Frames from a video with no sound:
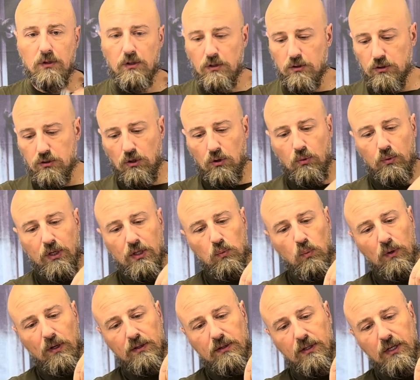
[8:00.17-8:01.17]
So
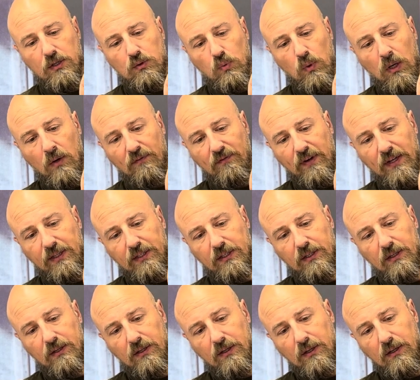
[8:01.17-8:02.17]
this will fit
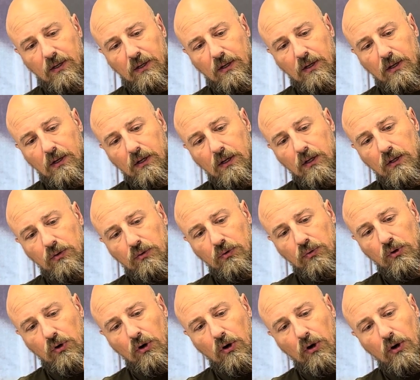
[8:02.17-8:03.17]
to
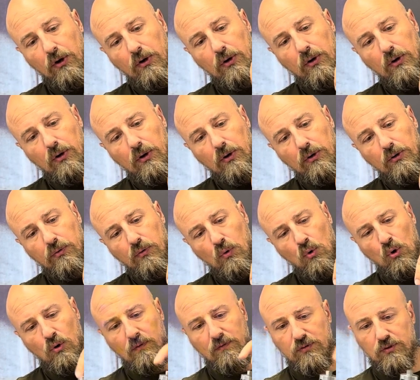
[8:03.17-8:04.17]
the
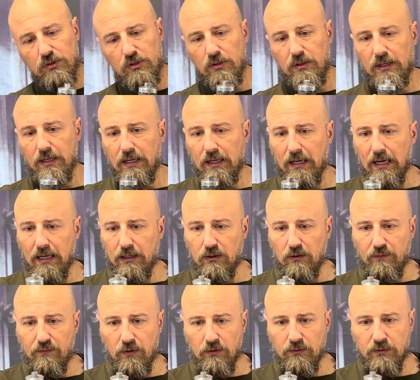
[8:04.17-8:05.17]
grooves at the
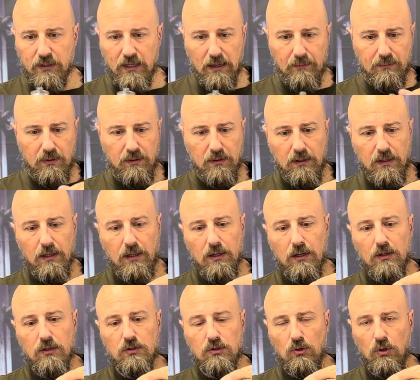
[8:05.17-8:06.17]
front cap,
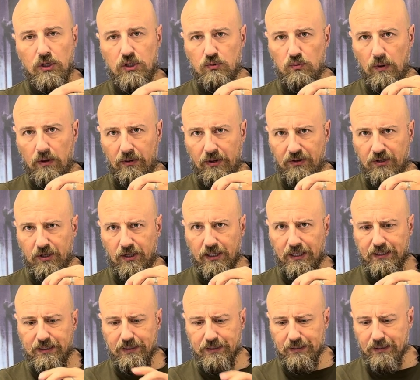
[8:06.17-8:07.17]
so it's very tight.
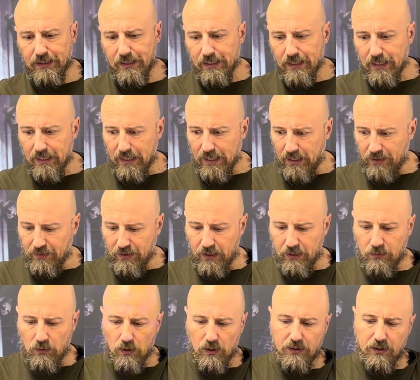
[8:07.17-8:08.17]
And then
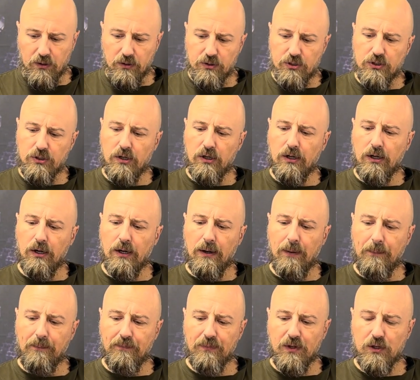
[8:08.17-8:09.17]
there's
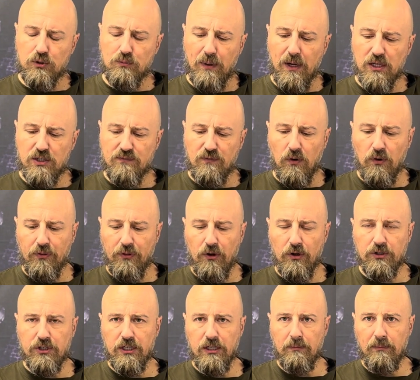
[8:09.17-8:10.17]
space for
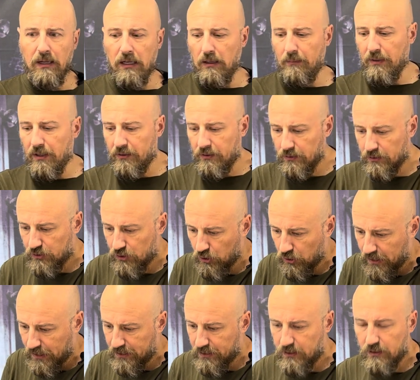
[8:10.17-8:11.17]
13mm
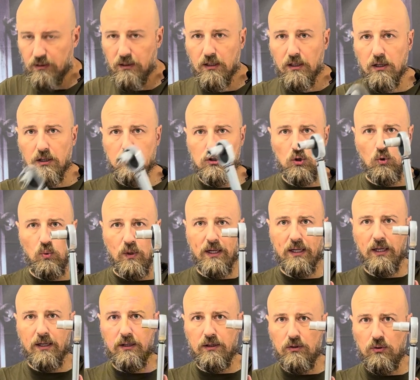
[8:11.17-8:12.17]
socket. So we
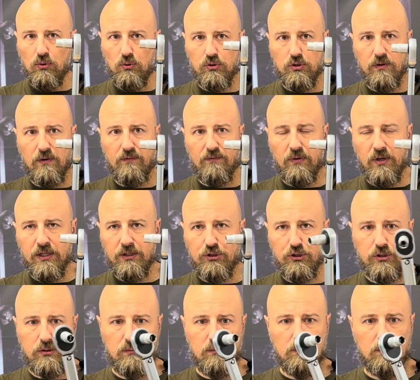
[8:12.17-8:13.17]
can use wrench.
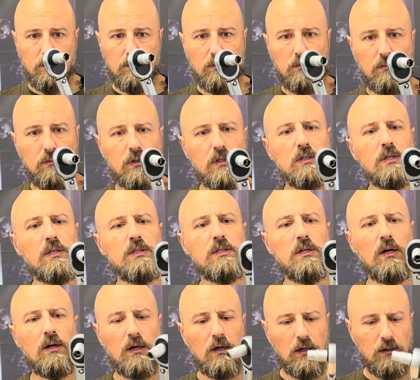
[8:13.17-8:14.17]
This is
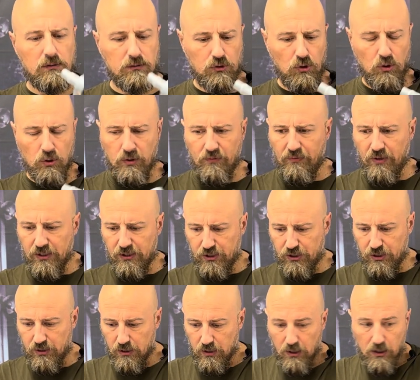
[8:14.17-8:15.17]
a torque wrench,
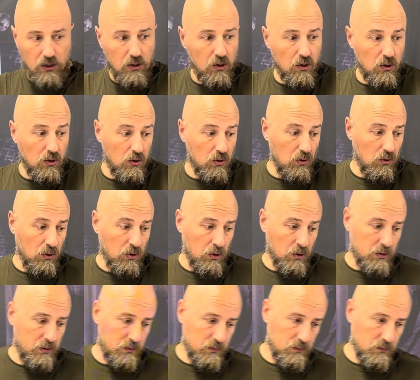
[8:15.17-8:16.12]
or